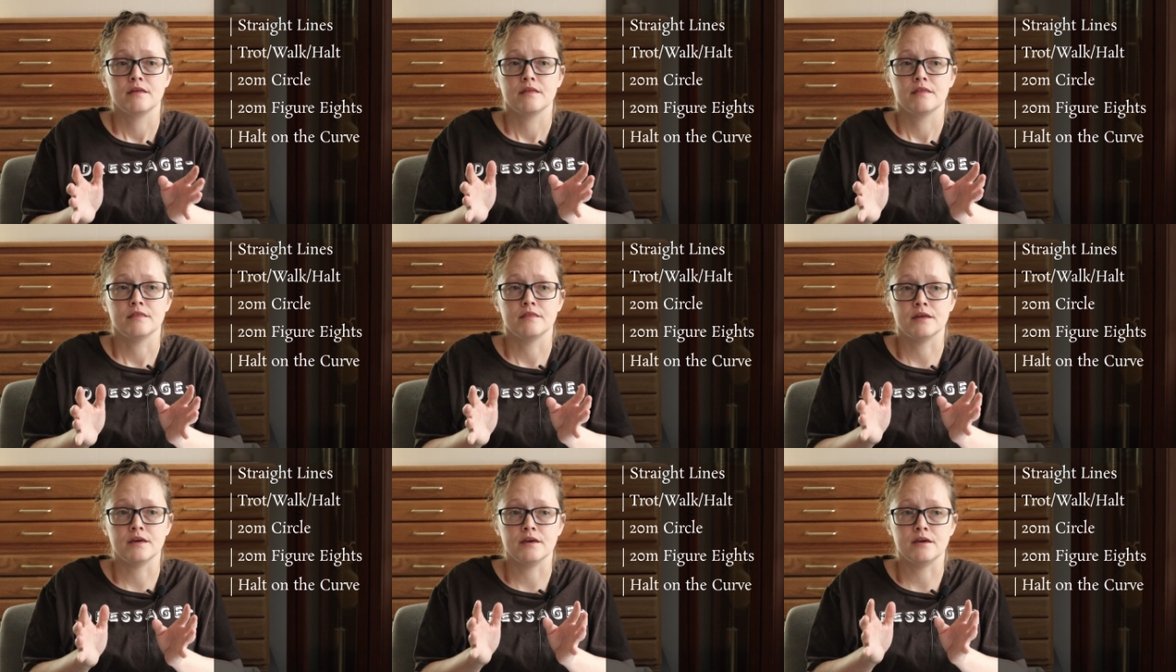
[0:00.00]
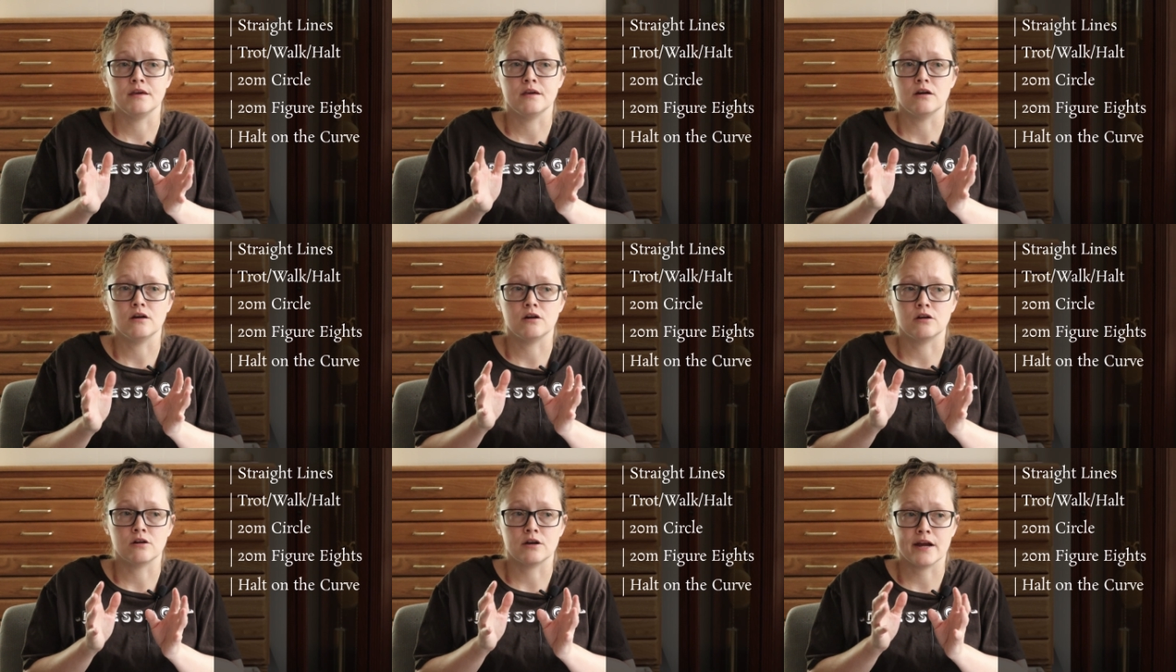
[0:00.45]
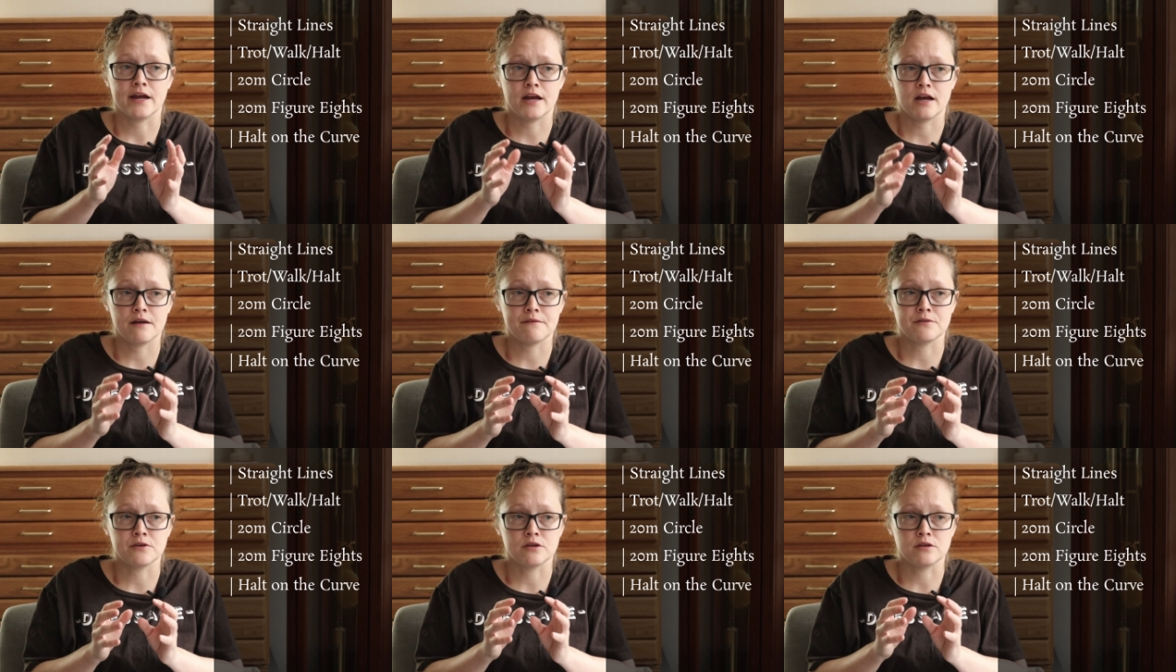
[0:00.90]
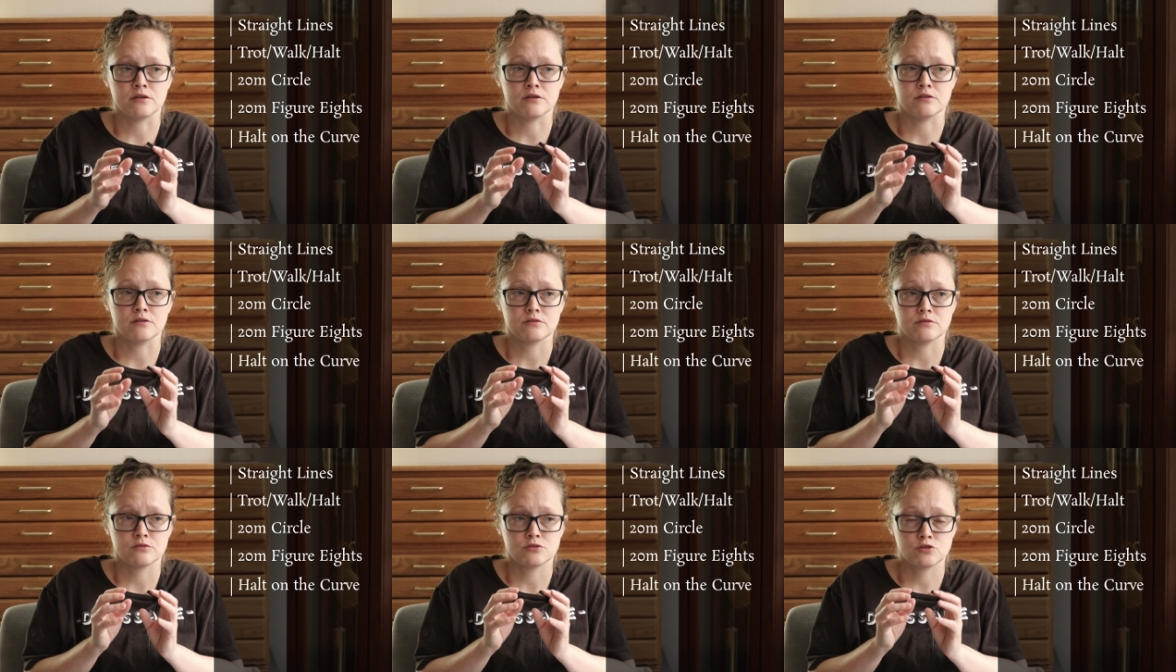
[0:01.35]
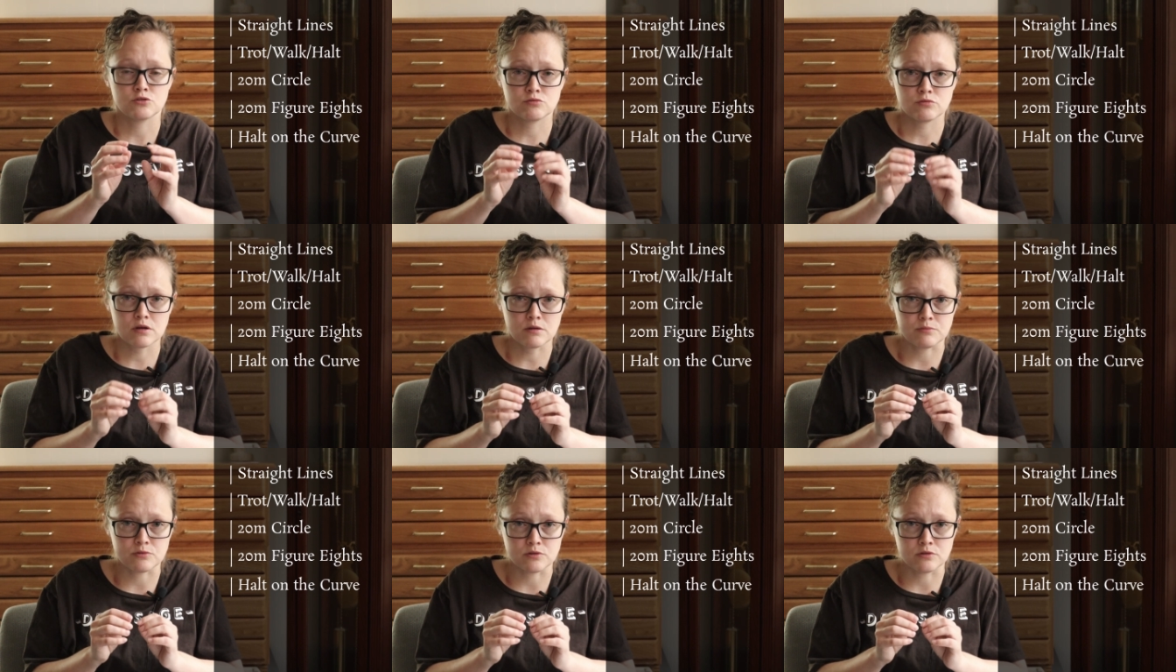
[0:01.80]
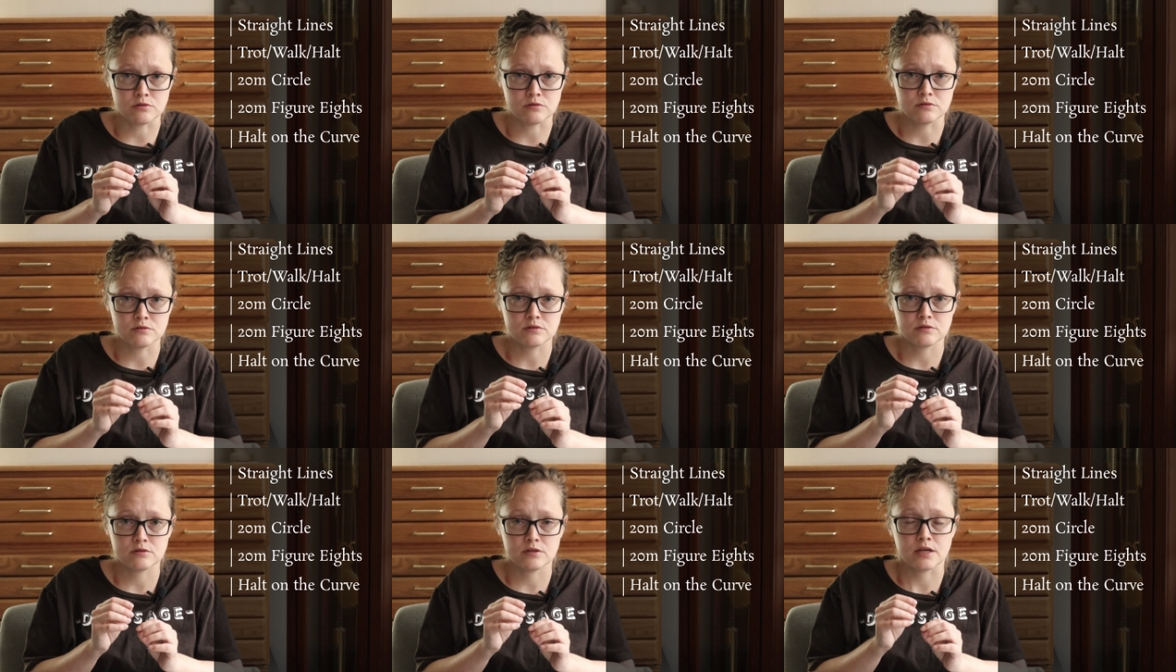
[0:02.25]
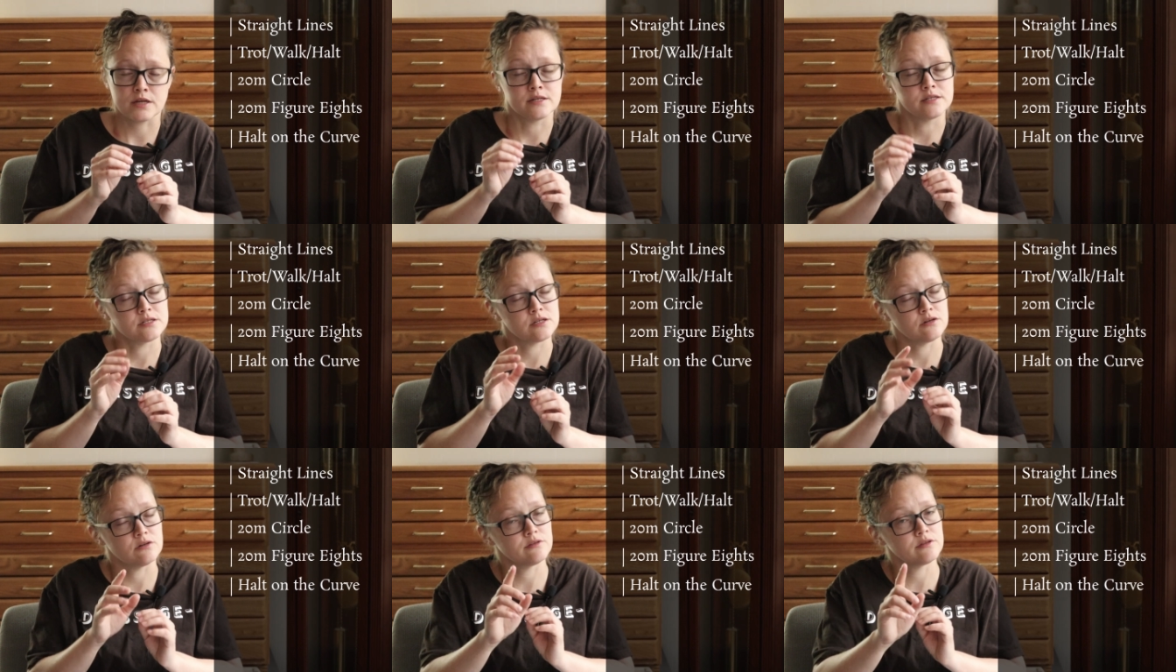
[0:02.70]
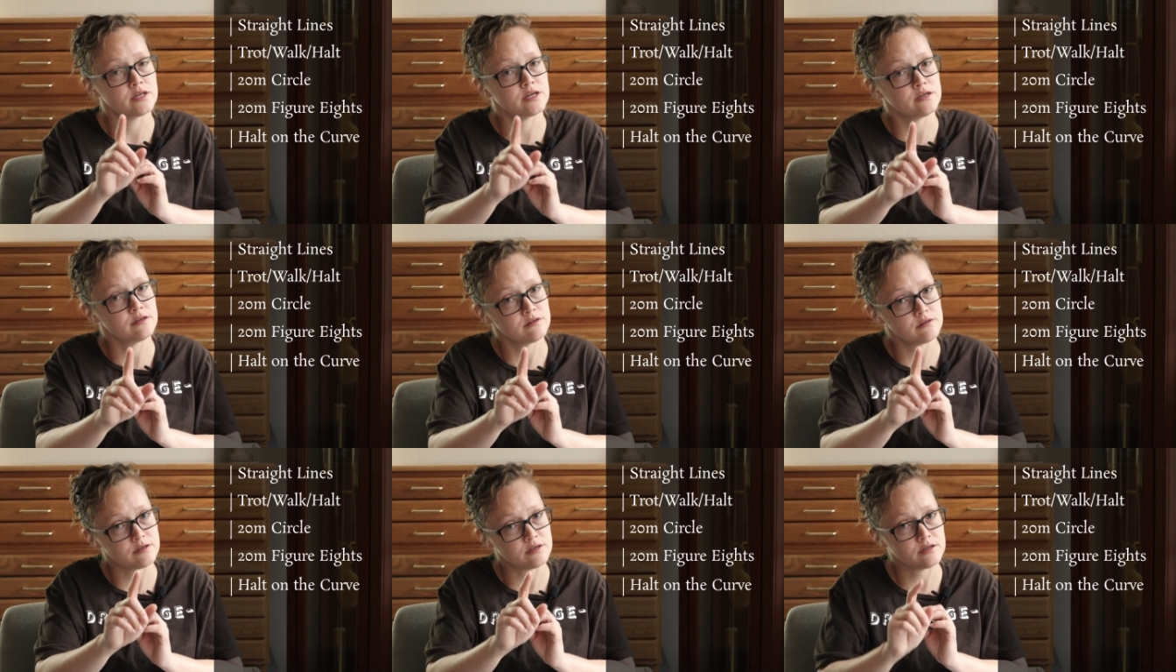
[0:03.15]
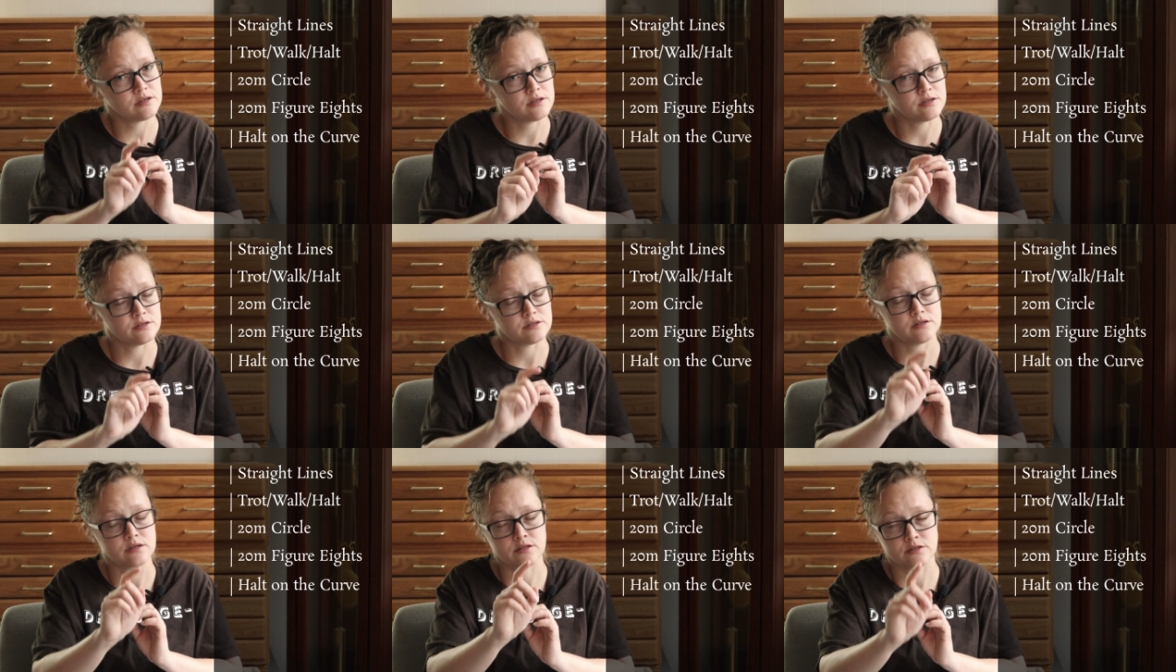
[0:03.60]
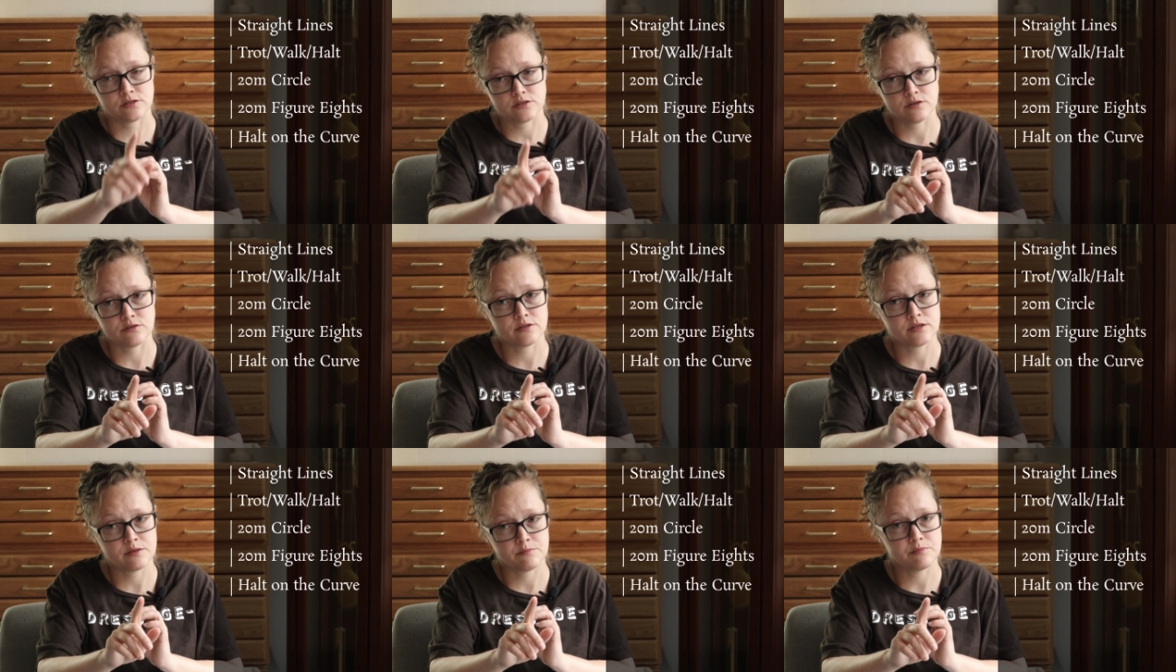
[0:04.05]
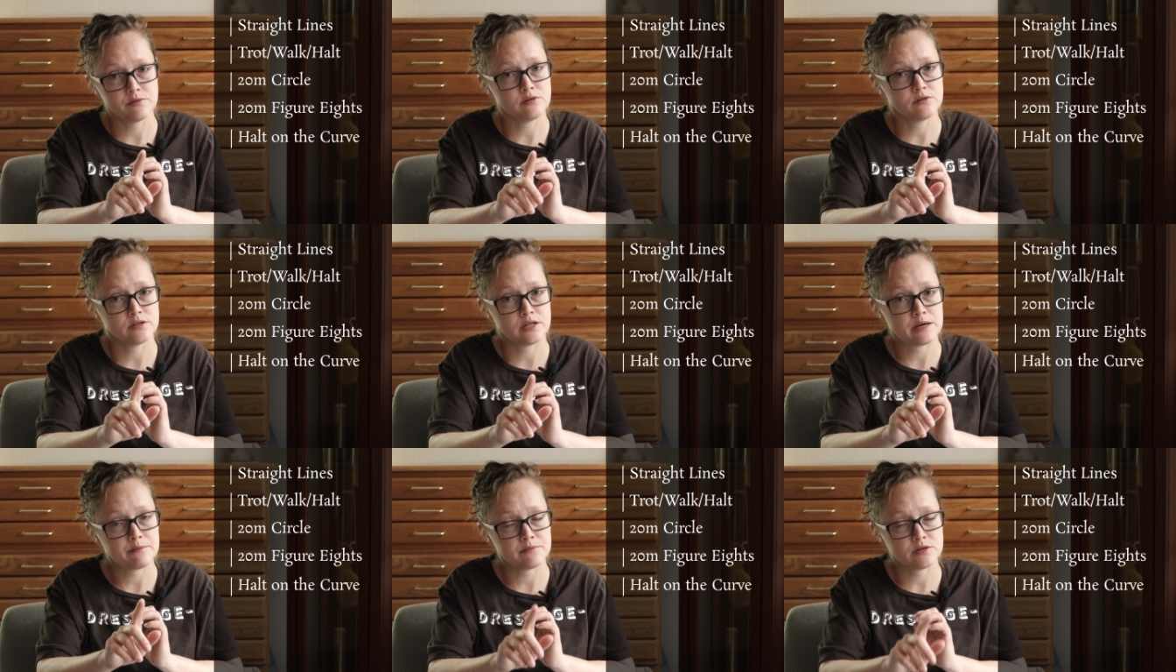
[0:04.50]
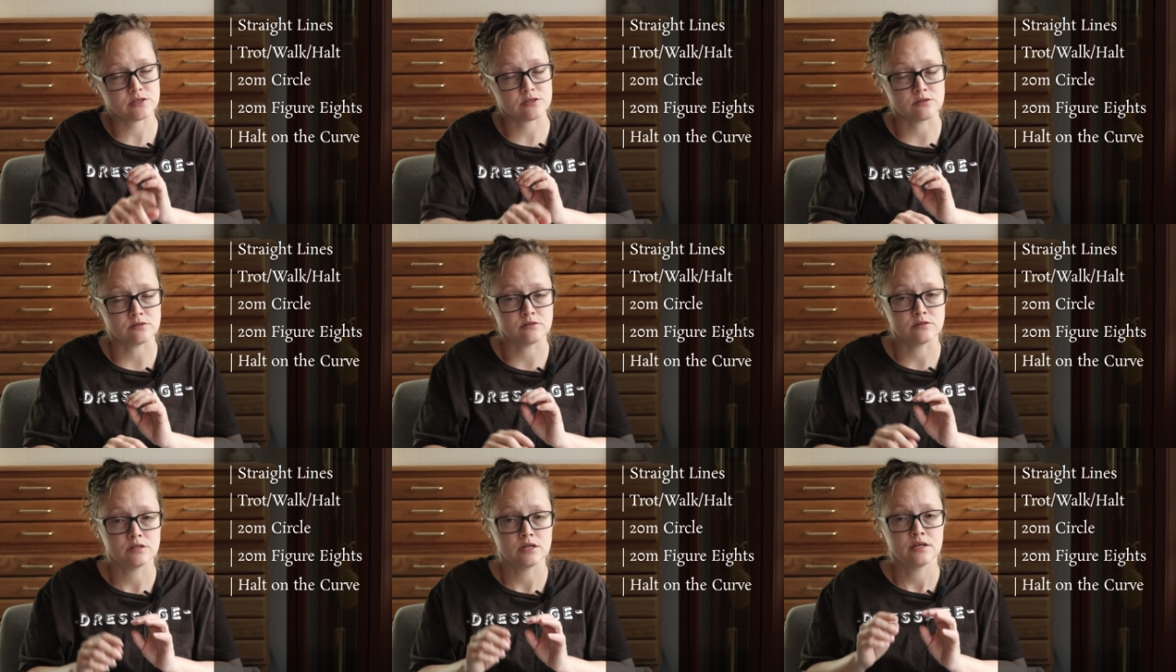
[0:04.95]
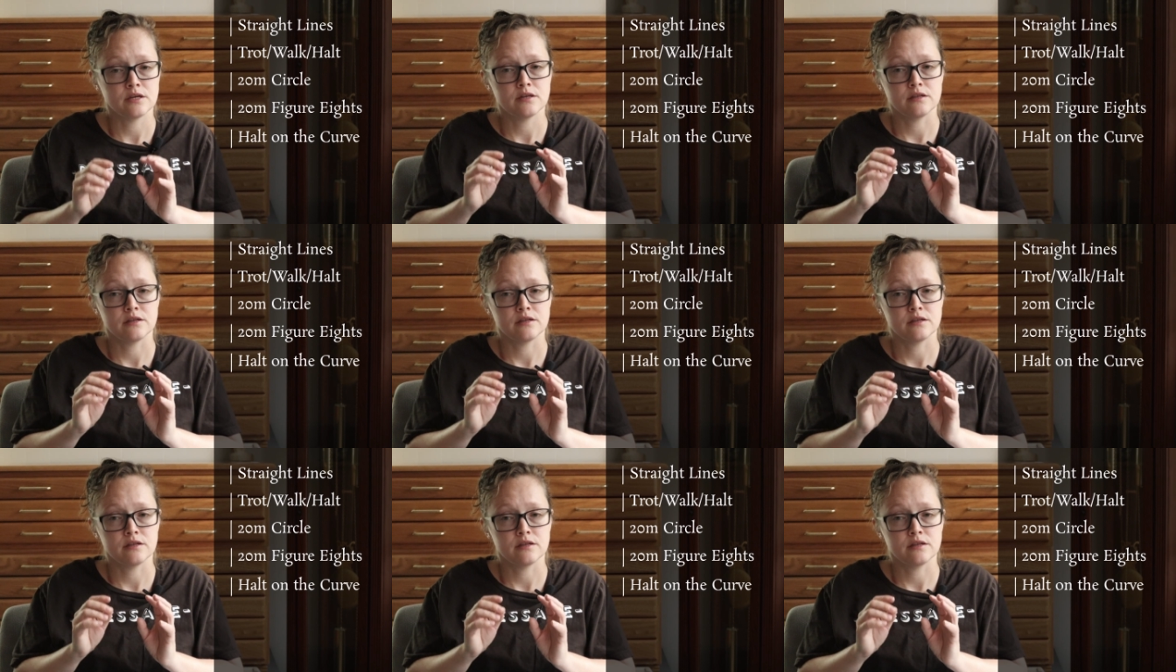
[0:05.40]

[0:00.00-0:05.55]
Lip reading: they are having trouble until they build that muscle.